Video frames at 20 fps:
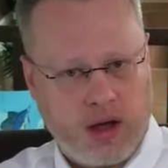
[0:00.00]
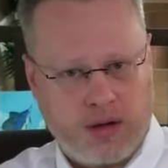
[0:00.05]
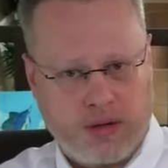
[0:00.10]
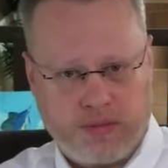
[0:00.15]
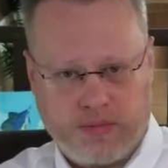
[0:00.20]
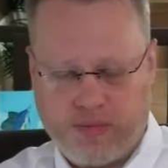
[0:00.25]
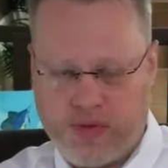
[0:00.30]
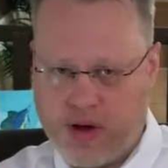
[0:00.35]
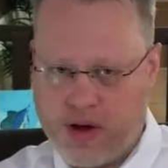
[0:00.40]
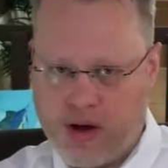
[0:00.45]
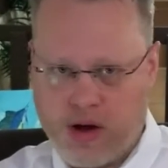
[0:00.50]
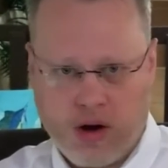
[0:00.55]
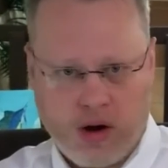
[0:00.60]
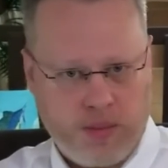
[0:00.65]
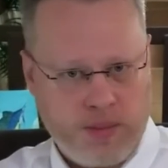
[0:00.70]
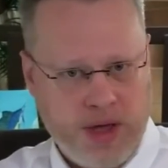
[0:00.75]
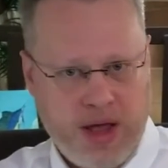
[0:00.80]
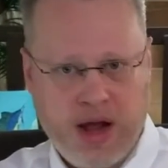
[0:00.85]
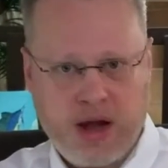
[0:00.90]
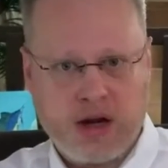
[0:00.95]
they are
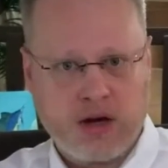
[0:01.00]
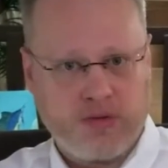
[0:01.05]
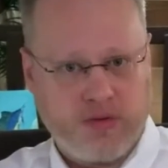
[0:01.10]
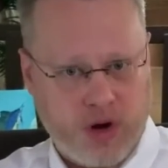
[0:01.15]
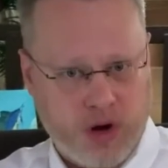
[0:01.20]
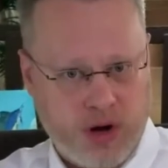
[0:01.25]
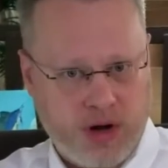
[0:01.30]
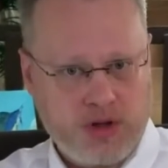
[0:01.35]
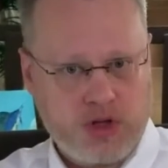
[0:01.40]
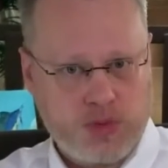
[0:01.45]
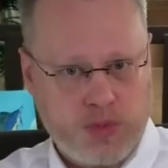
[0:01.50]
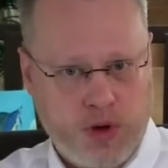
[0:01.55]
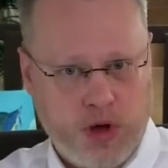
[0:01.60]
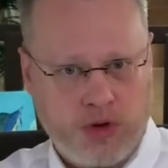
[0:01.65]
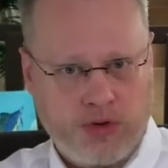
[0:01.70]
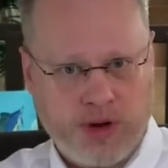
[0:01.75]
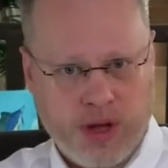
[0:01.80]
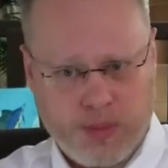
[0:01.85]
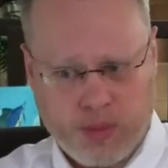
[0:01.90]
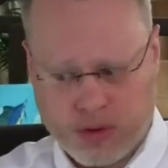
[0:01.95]
made in very
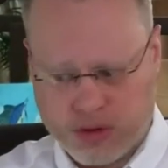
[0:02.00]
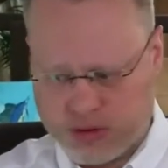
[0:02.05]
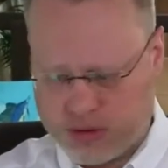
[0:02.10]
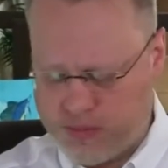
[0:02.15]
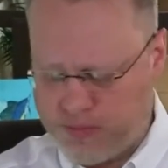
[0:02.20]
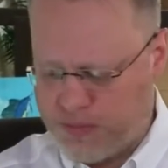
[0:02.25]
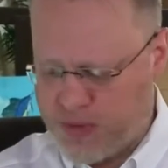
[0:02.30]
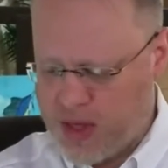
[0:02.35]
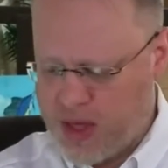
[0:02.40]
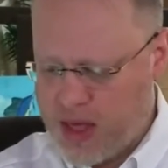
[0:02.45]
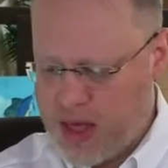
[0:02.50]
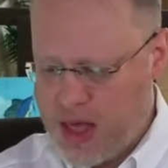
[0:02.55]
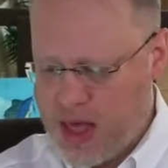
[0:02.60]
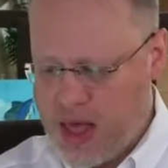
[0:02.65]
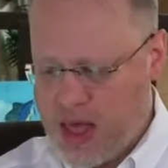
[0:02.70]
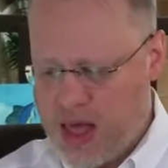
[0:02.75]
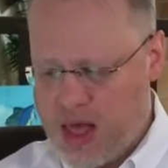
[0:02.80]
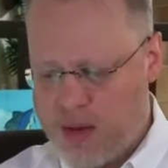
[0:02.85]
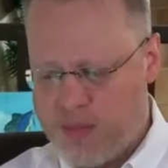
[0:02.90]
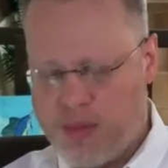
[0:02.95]
small numbers.
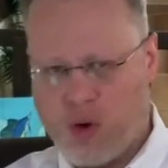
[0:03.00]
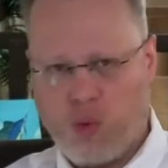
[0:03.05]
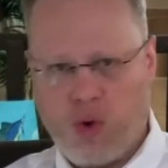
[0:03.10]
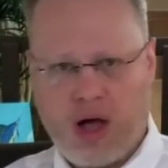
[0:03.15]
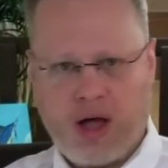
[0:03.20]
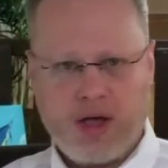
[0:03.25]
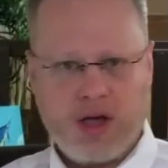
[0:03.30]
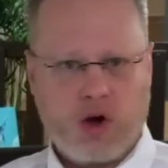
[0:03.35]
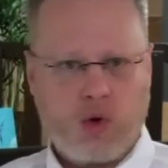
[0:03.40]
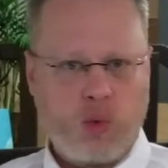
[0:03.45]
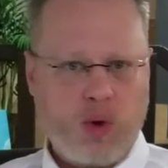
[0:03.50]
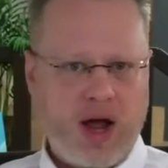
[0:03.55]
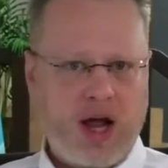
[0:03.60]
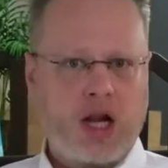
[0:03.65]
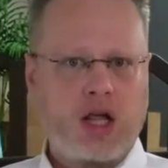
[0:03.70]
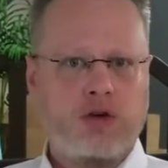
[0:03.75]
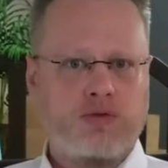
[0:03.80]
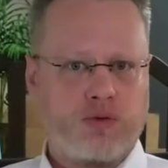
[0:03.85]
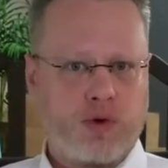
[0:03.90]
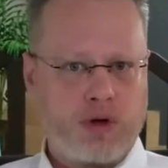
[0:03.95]
But while you're
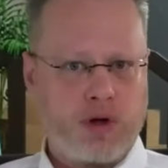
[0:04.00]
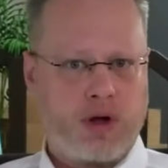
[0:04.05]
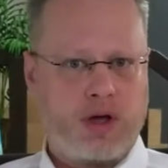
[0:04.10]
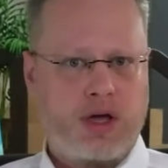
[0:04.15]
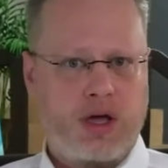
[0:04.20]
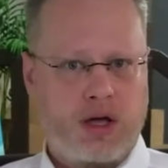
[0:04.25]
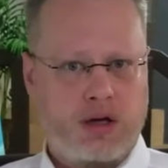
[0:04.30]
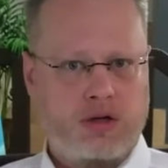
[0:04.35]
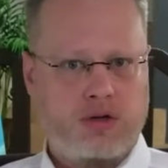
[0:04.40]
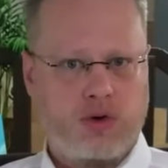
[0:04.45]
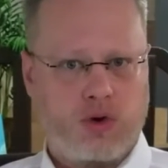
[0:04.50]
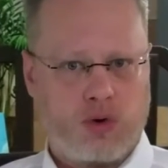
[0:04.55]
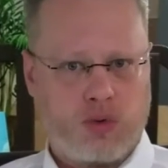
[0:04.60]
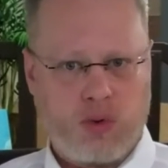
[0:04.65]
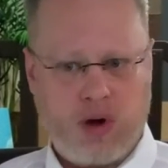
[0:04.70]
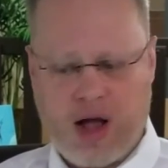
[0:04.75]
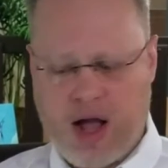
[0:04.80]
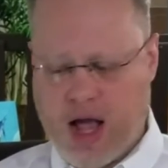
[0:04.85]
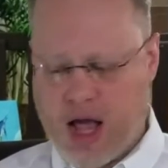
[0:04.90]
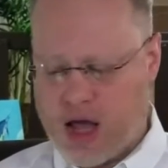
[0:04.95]
waiting for your kit to
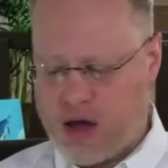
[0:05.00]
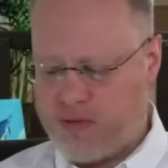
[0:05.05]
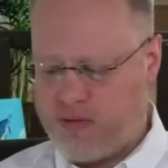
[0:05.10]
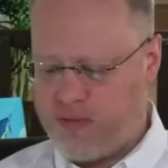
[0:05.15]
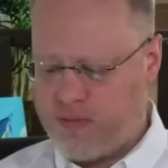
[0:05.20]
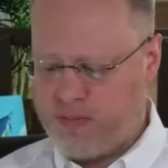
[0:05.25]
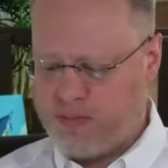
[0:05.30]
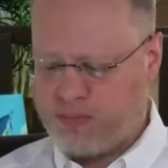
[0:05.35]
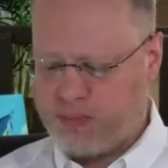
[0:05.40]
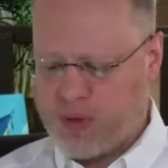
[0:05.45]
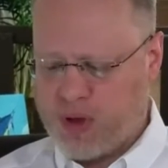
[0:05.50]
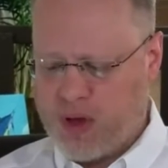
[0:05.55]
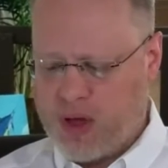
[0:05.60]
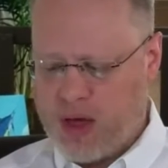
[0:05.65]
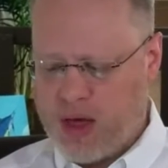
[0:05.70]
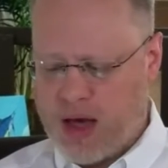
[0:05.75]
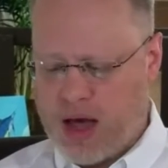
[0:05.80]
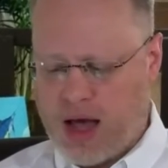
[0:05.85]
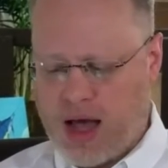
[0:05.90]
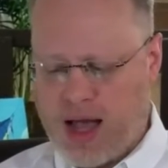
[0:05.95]
arrive,
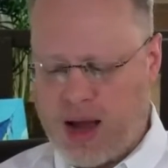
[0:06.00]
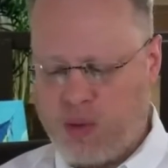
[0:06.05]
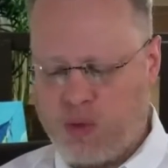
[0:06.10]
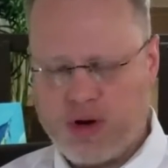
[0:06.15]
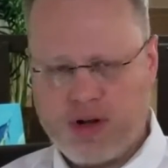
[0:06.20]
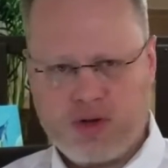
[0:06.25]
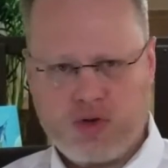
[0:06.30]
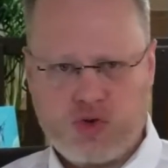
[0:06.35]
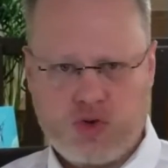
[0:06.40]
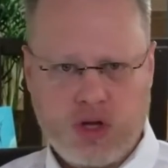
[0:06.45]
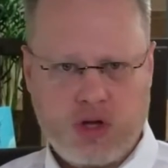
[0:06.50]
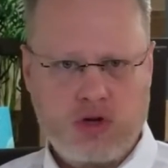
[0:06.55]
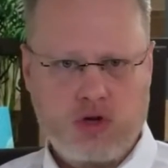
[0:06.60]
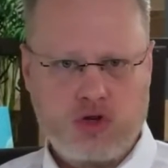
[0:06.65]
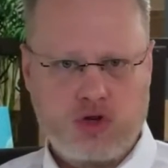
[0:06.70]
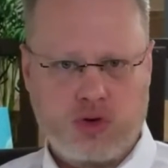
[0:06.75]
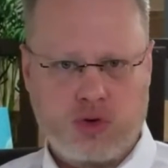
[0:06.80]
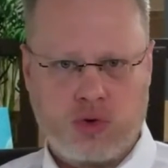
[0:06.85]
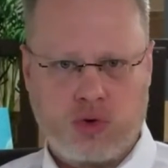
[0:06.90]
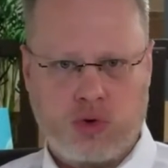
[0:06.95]
I want to send
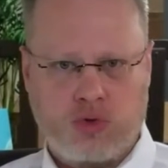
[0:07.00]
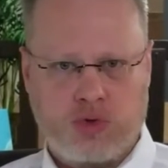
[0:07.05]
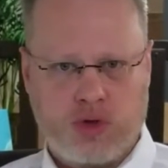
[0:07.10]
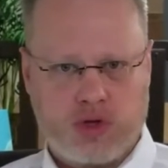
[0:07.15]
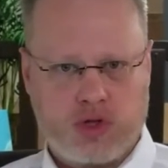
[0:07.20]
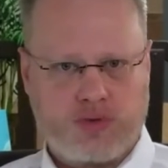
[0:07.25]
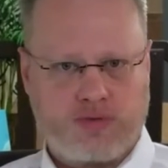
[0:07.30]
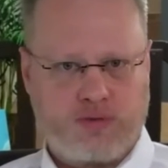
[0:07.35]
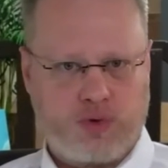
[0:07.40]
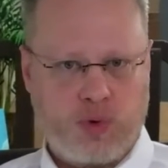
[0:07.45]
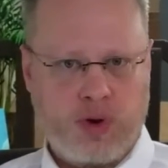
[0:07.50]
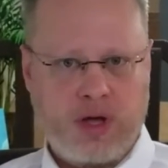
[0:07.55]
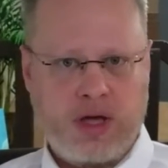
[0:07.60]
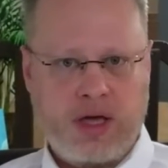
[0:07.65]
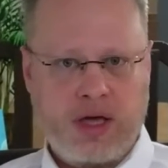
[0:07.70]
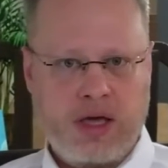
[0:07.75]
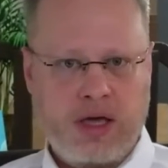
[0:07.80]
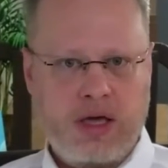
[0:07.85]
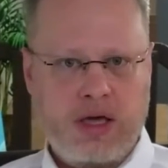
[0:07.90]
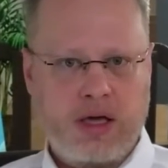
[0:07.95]
you this
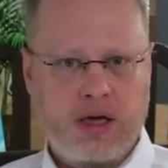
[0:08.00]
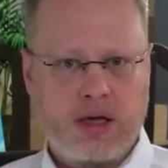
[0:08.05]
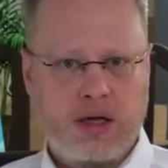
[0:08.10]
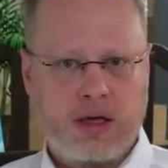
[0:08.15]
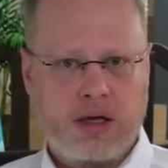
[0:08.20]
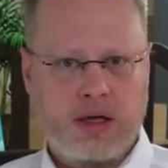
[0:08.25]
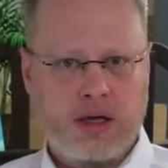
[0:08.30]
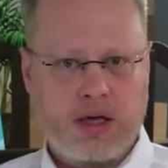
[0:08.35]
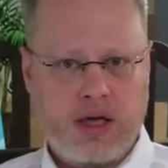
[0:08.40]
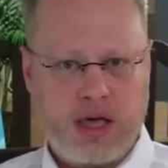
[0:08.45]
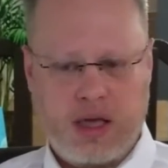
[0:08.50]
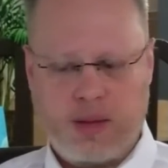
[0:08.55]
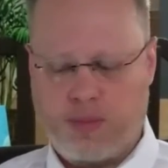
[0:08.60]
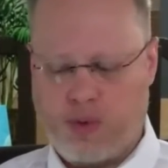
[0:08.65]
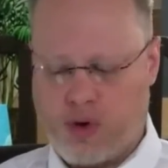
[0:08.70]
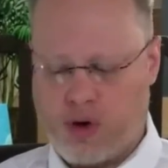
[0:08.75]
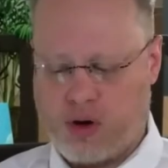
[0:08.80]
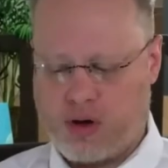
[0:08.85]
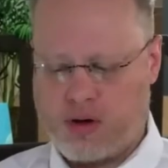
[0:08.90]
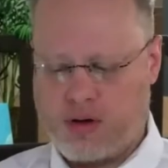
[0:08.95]
free
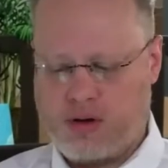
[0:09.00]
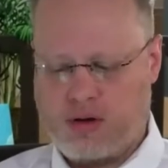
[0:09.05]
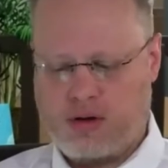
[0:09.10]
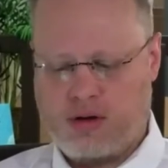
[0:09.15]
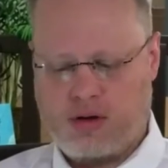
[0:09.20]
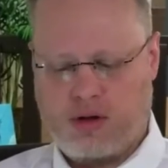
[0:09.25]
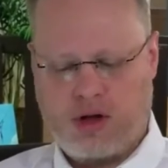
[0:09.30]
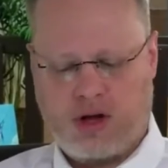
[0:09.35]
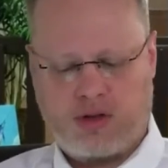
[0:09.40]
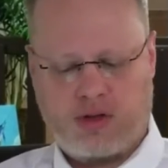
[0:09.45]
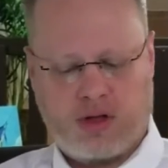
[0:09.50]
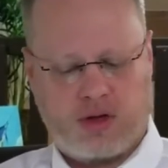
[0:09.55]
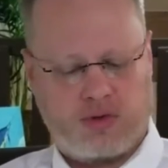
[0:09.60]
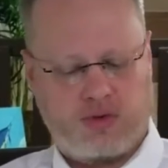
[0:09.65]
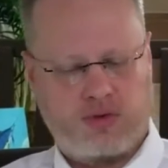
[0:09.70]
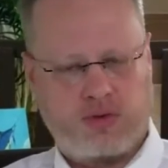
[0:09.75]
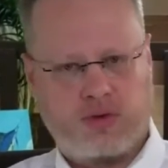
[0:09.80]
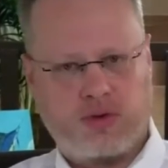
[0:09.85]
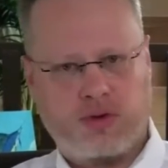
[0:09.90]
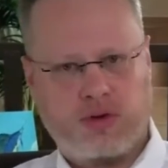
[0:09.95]
ebook. Look at
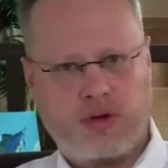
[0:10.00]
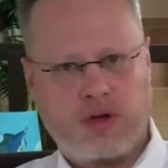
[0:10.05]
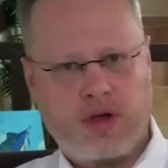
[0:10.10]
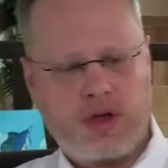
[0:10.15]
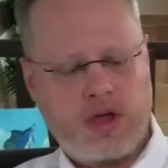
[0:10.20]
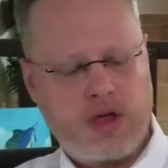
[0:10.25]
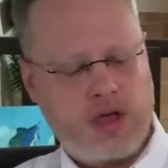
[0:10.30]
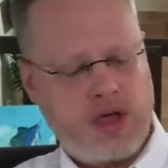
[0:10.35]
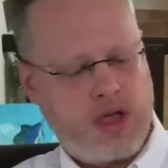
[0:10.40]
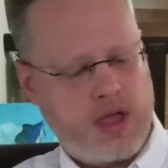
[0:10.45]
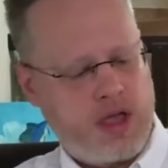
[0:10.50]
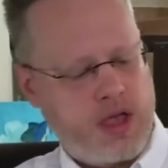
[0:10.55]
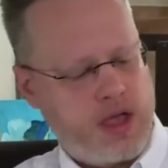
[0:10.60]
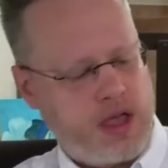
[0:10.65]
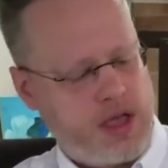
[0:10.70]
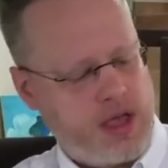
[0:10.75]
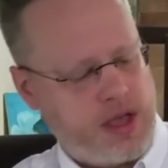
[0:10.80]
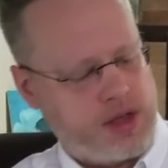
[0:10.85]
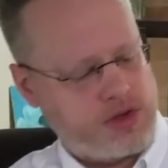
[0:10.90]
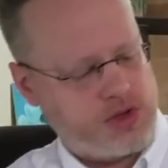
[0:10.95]
this.
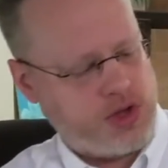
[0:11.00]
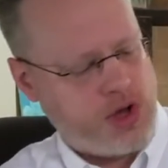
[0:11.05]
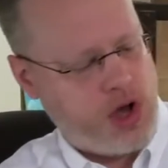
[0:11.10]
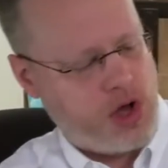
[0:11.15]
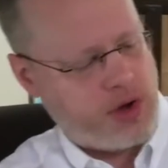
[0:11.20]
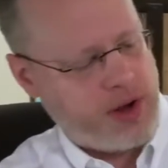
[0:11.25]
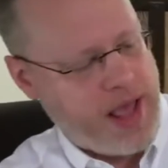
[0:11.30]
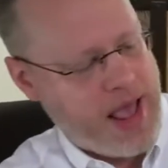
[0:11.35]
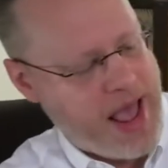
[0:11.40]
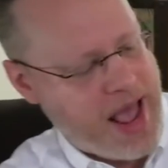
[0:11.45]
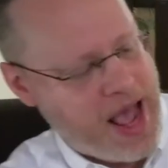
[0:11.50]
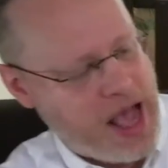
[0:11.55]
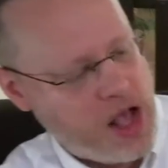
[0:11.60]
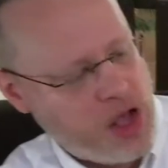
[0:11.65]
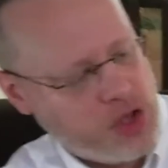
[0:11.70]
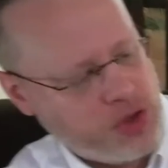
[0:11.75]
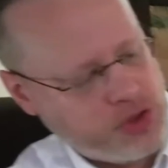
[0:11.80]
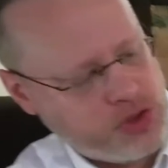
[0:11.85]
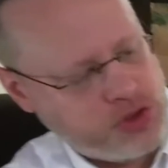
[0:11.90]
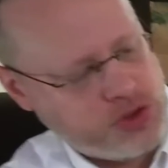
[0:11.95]
It's called
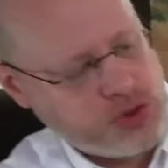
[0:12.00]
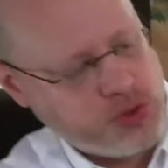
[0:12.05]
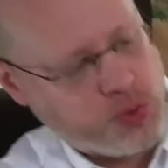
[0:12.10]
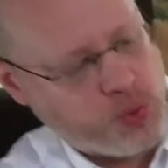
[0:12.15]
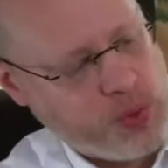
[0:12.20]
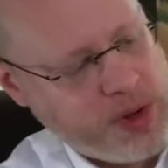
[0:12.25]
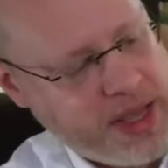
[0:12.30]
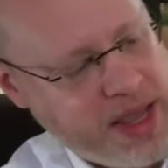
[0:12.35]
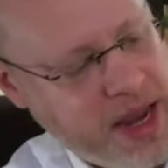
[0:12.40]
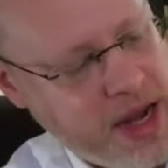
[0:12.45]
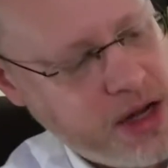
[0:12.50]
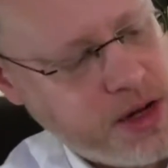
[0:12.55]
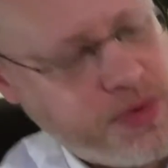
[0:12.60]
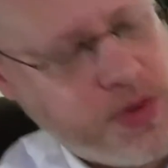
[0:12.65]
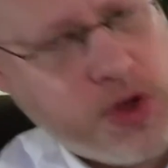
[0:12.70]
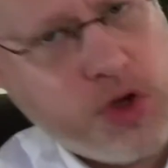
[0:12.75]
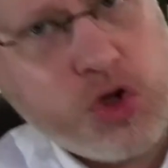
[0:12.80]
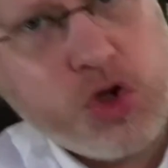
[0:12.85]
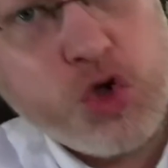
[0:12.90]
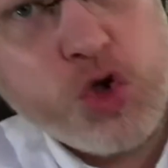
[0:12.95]
How to Read
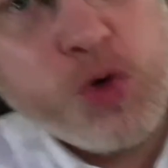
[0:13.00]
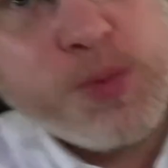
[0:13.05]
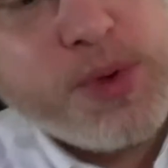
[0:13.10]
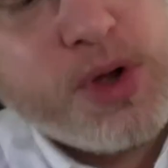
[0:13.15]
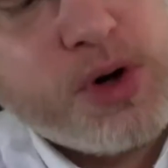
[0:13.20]
the Human